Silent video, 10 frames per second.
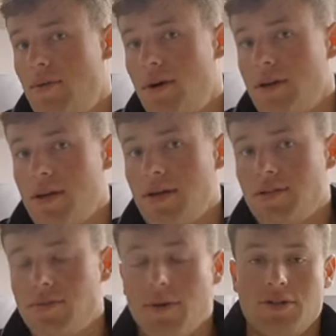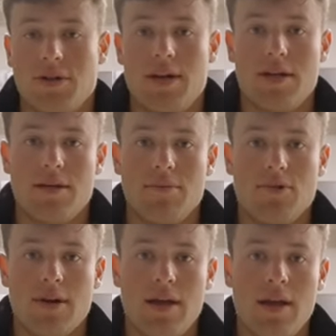walk you guys through my training in the
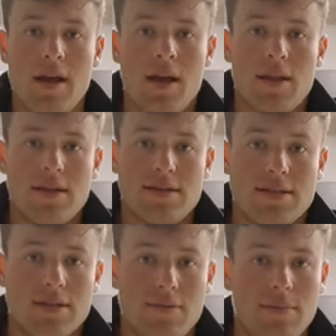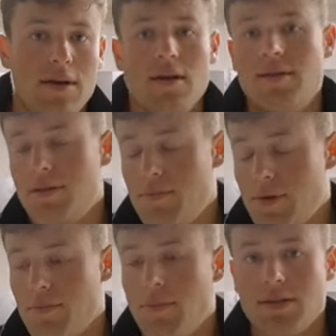morning. This is gonna be to
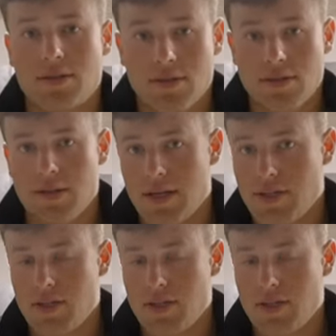build muscle, to get